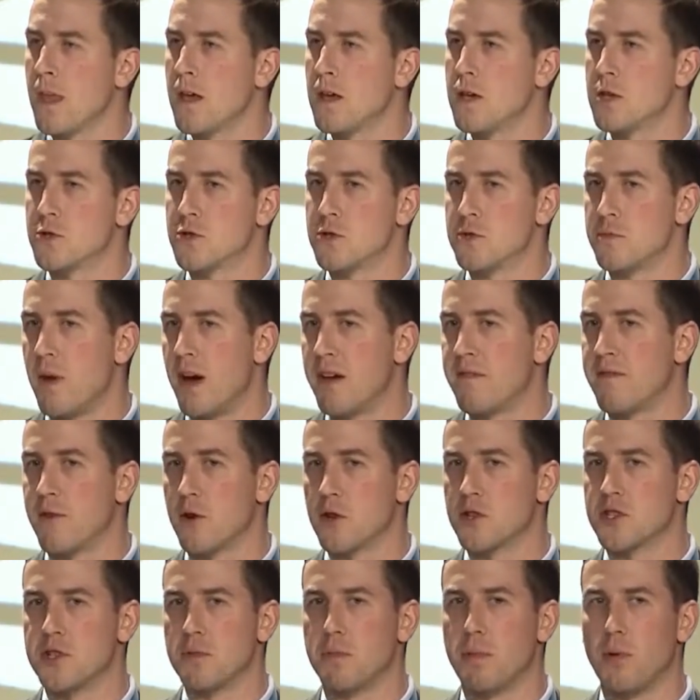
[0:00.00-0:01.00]
This was my
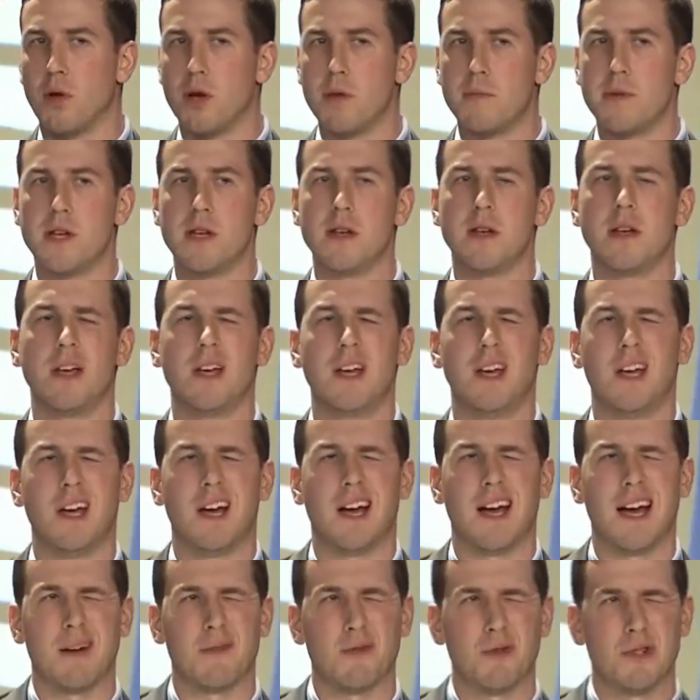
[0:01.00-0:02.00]
first deployment.
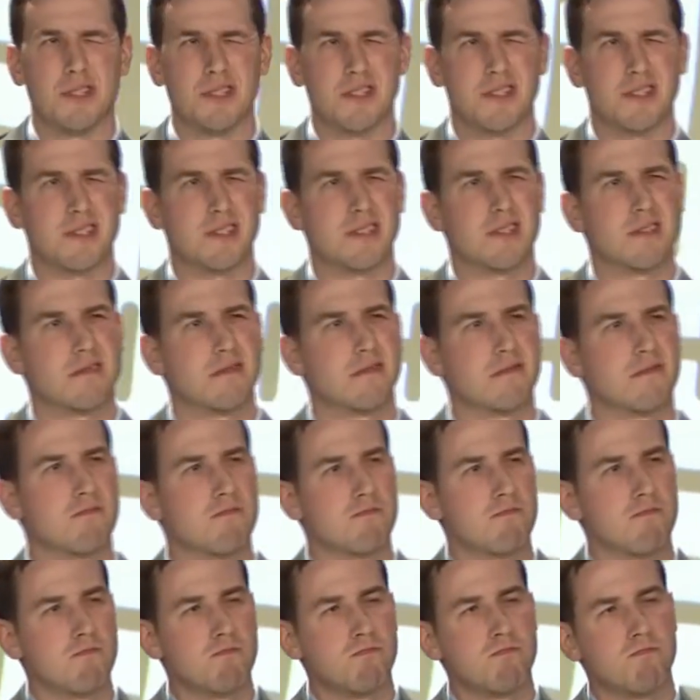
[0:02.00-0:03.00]
I was
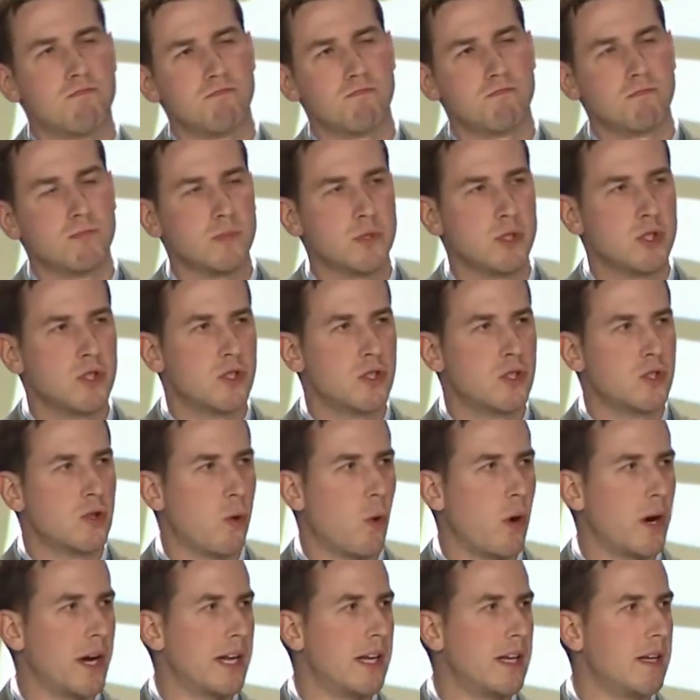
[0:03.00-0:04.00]

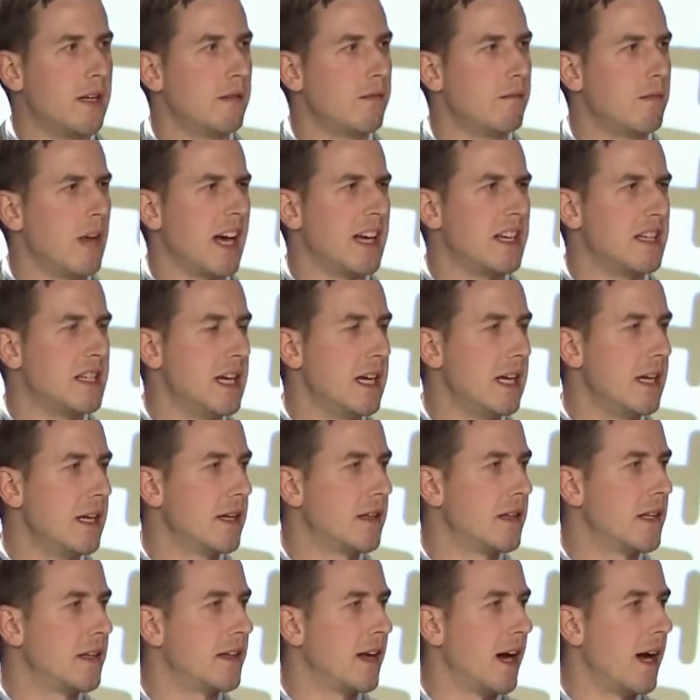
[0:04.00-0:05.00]
19
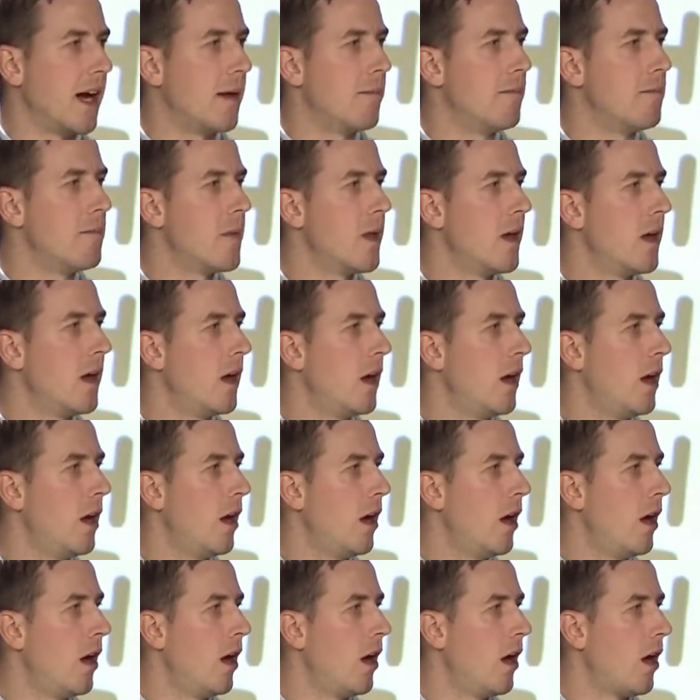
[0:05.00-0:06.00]
at the time.
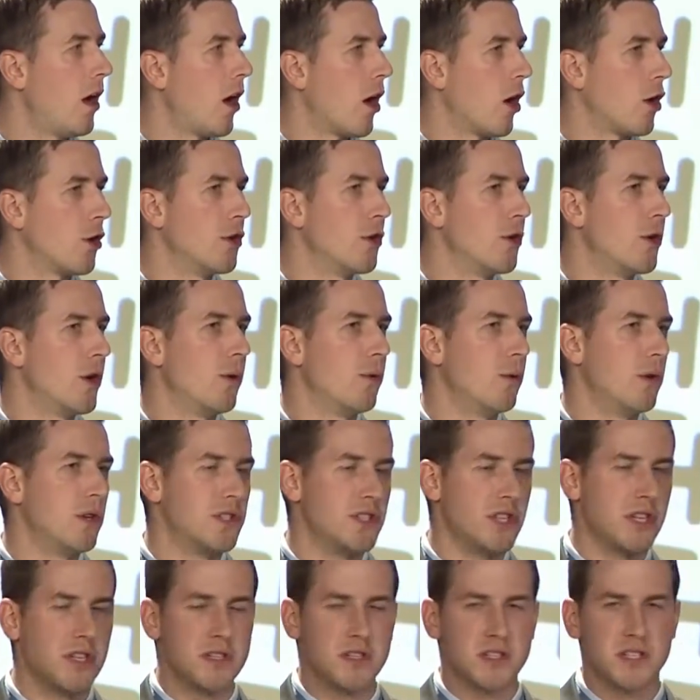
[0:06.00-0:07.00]
Our unit
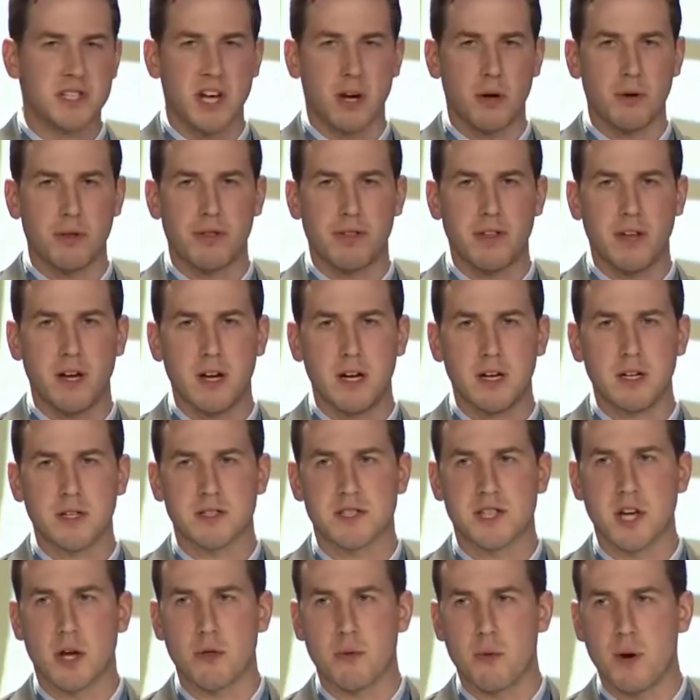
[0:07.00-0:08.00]
was in
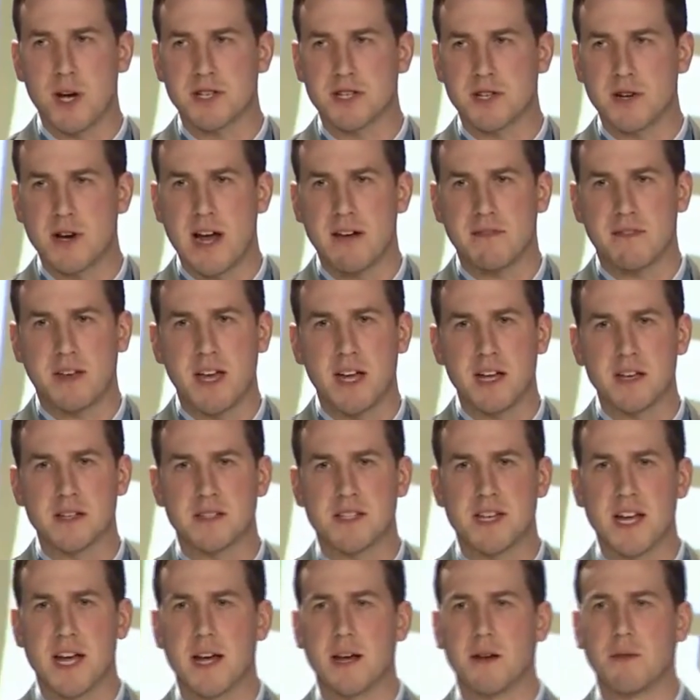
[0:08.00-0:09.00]
southwestern
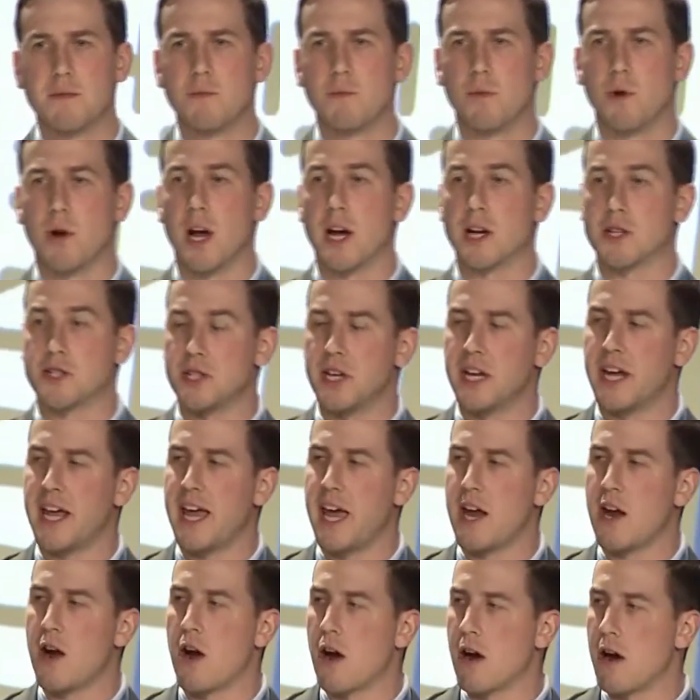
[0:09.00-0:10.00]
Afghanistan. We were actually at
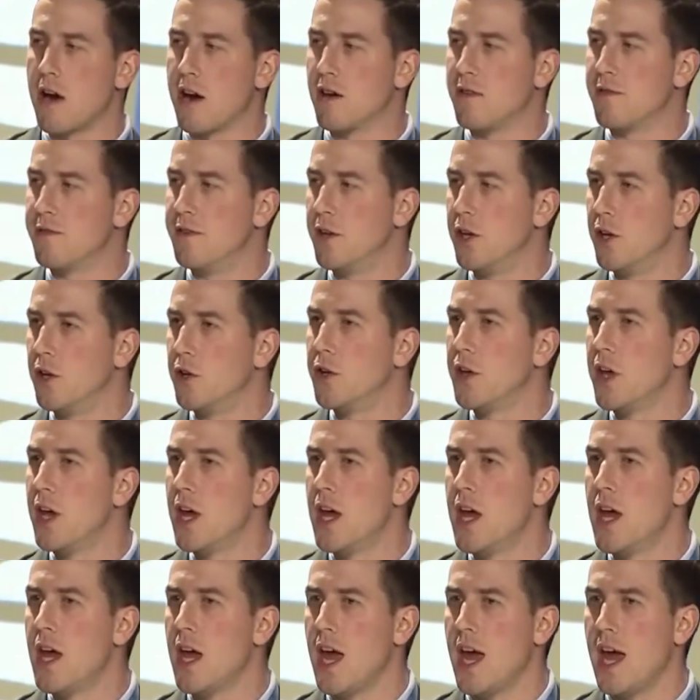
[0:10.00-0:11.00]
Kandahar Airfield,
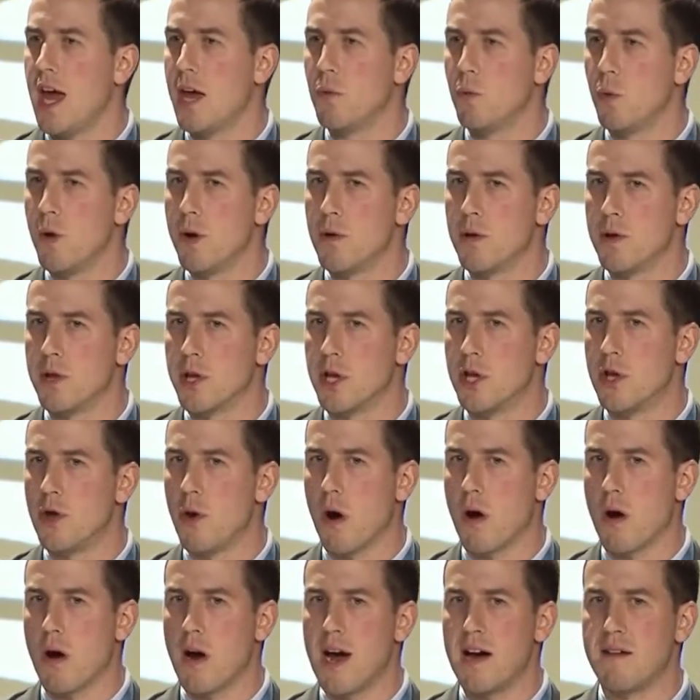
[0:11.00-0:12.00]
and we were the
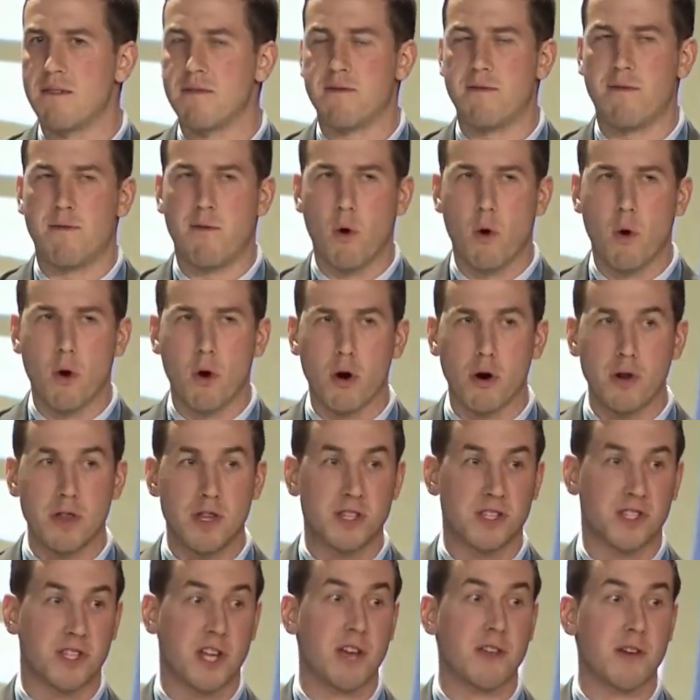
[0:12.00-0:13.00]
QRF for
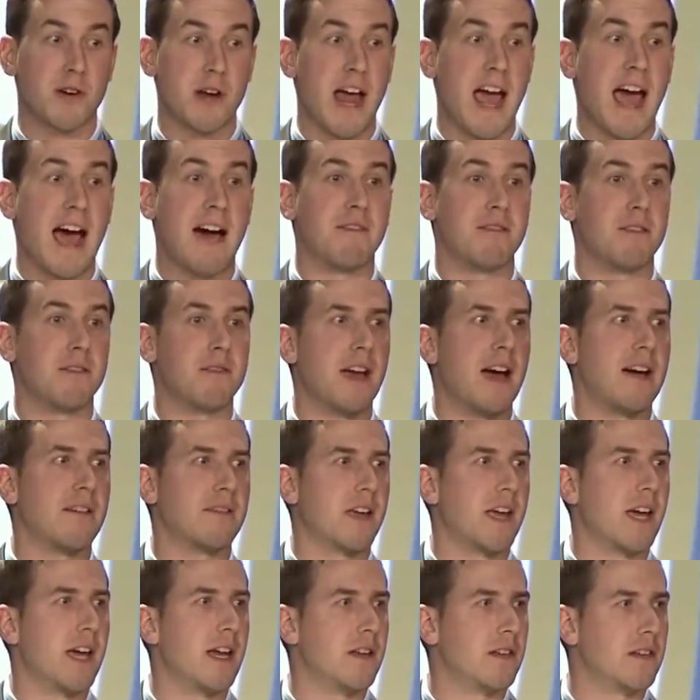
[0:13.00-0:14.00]
the southern half of
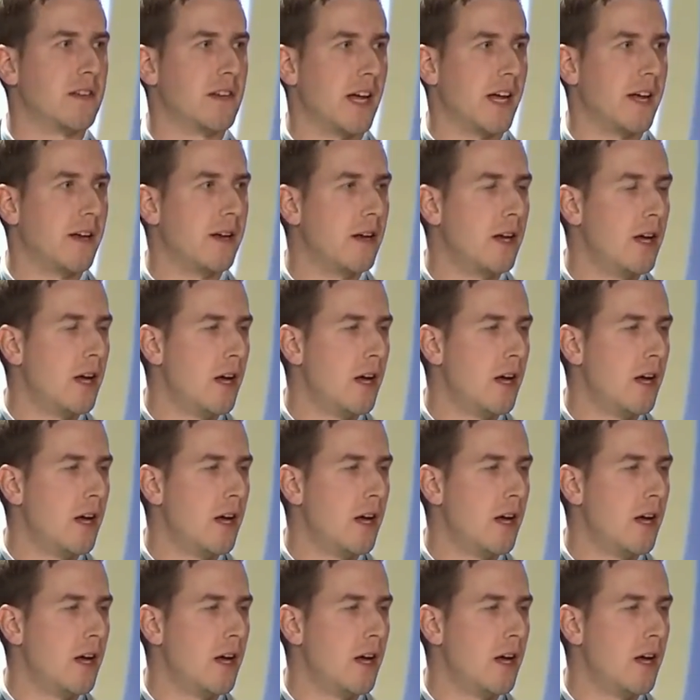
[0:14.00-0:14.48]
Afghanistan.